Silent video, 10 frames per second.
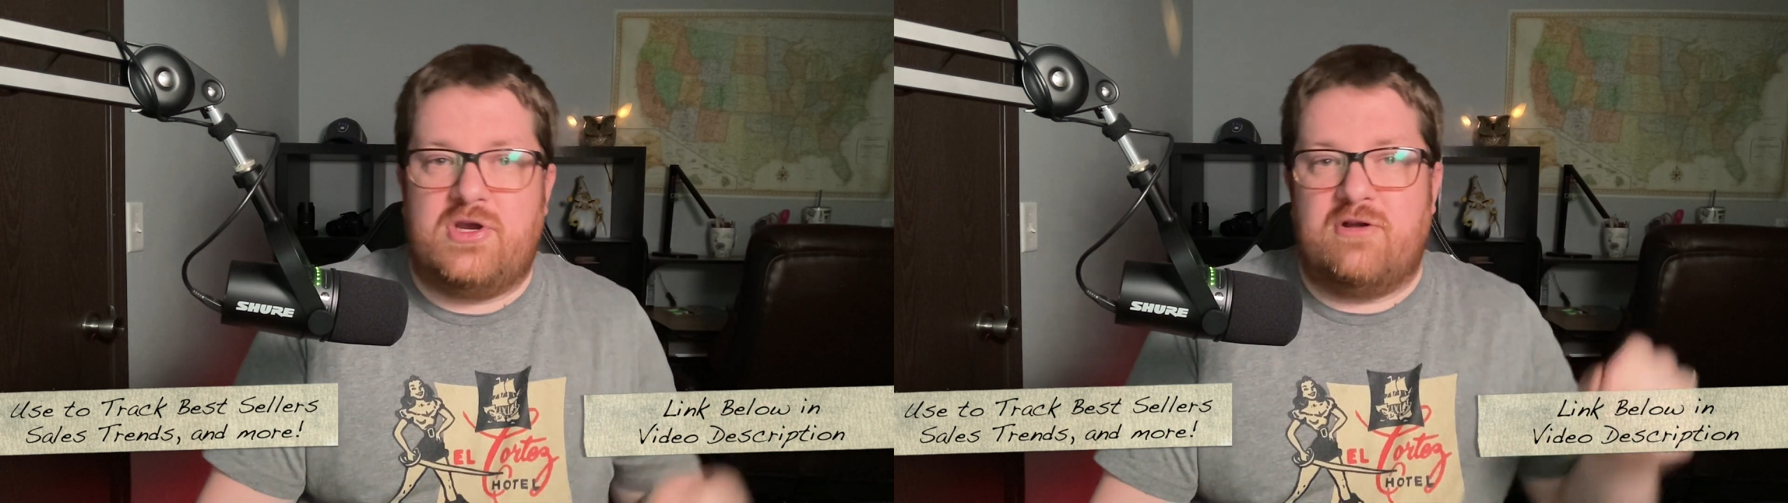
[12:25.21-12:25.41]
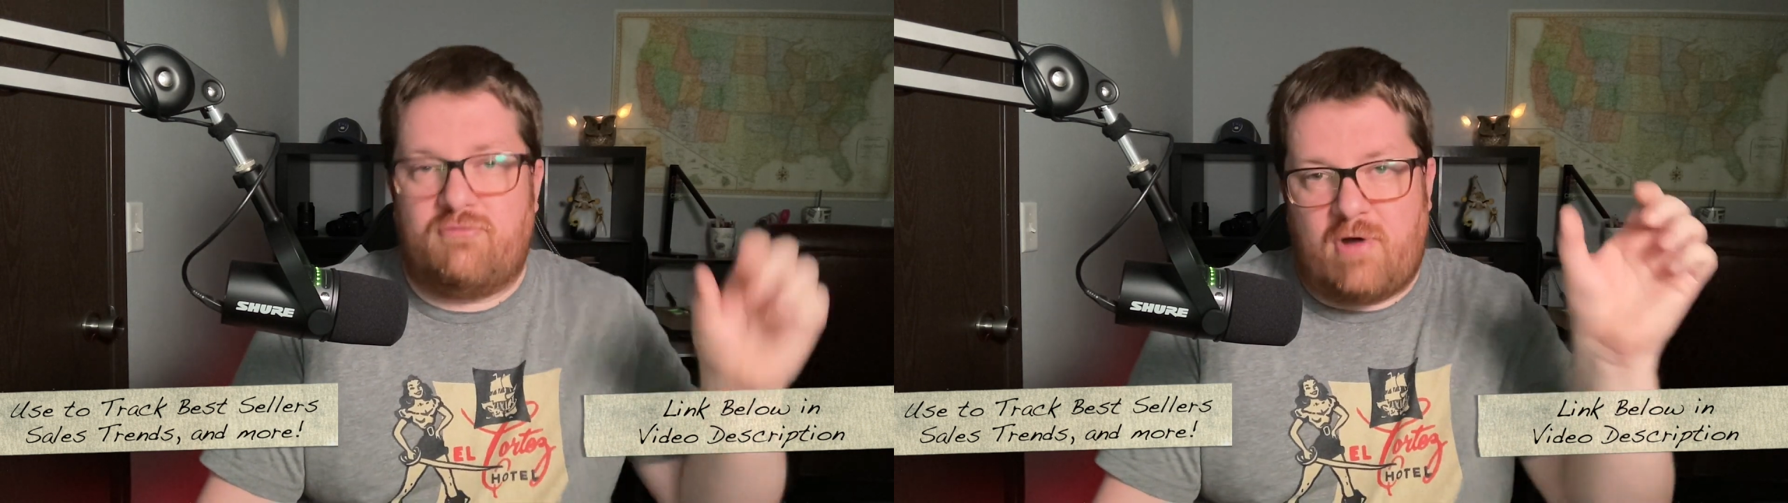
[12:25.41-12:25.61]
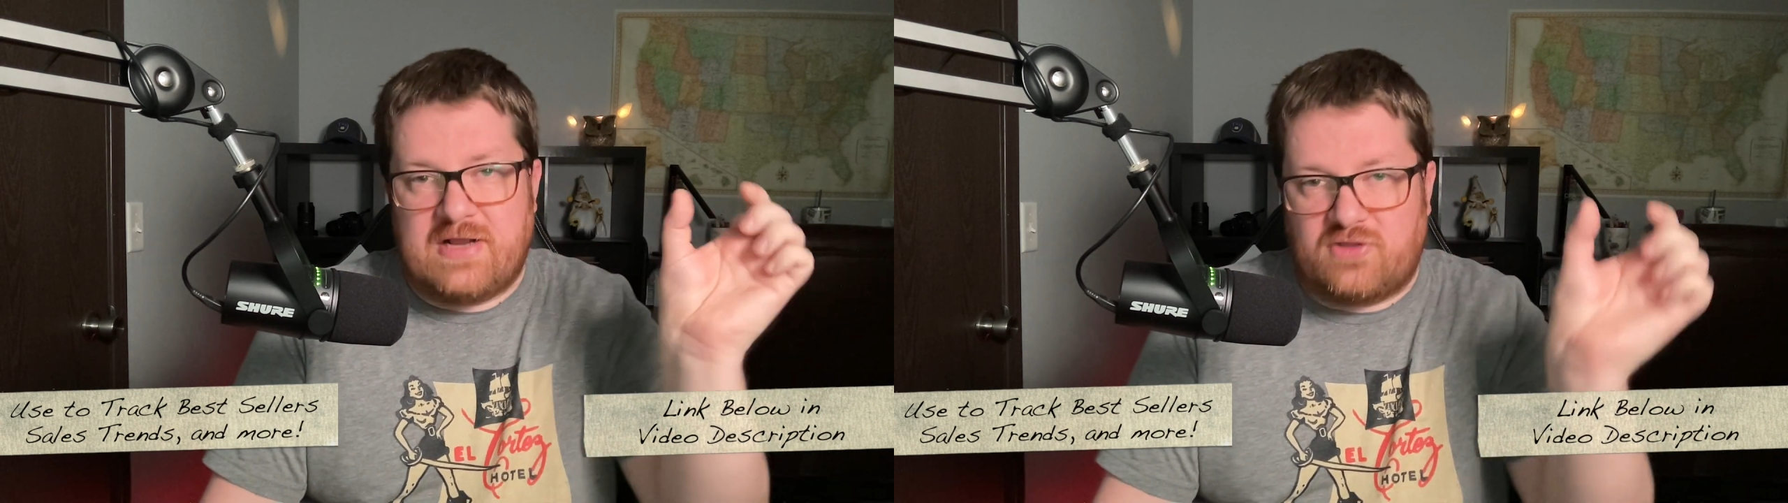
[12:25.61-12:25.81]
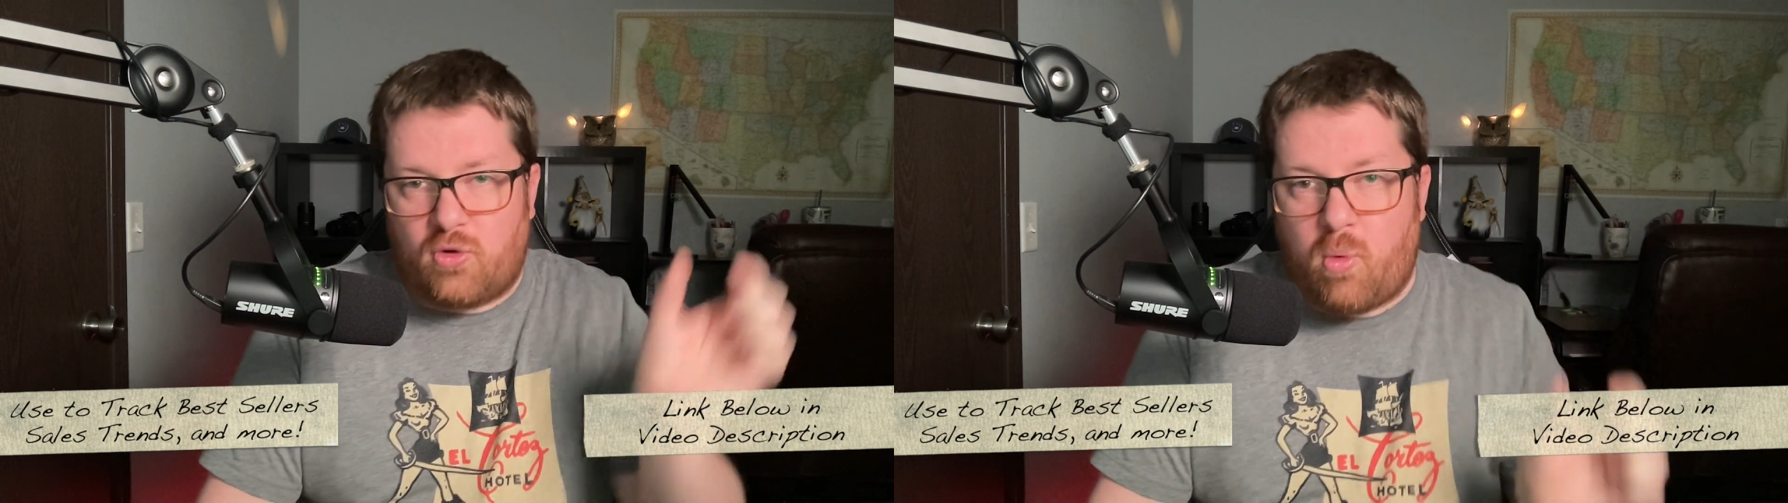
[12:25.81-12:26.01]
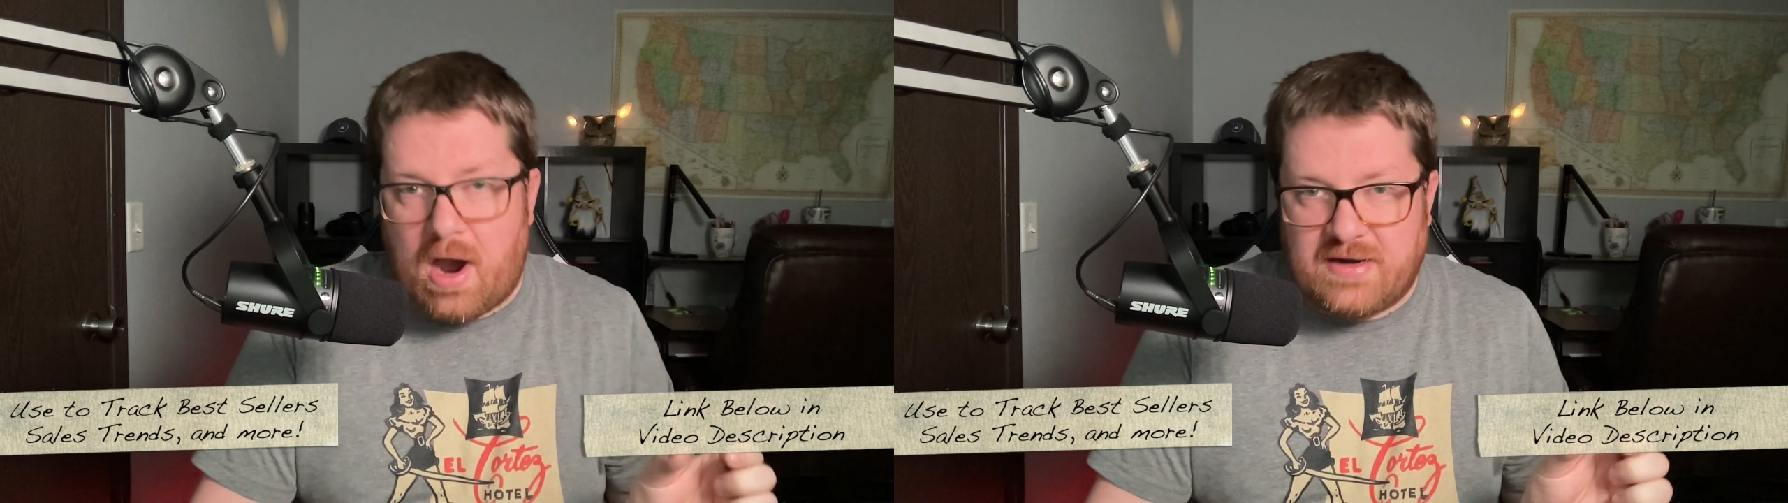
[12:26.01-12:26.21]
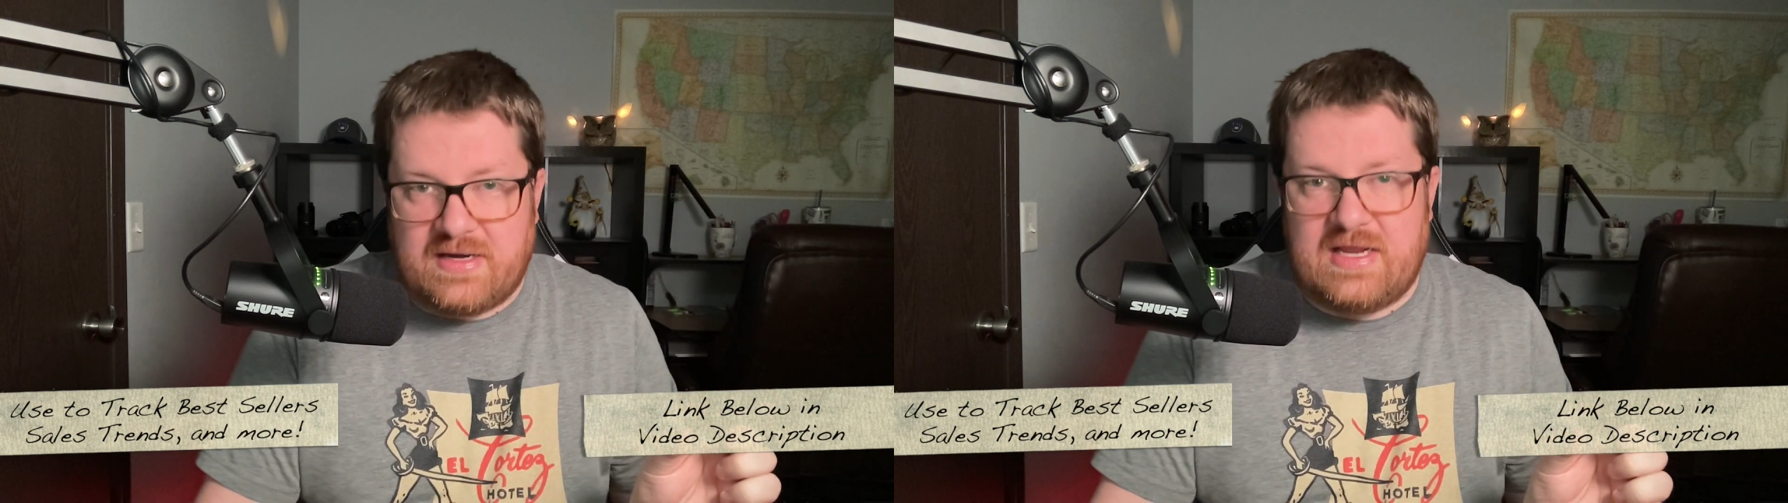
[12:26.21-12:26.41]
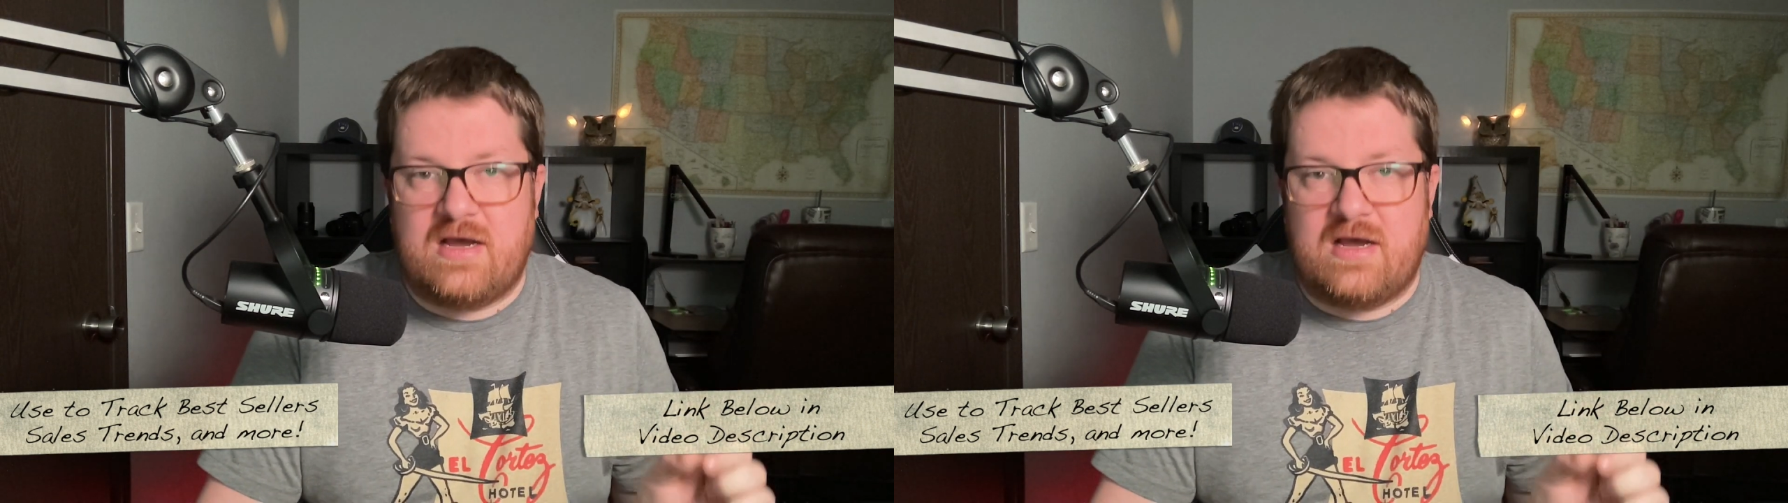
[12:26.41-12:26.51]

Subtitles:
can write the quantity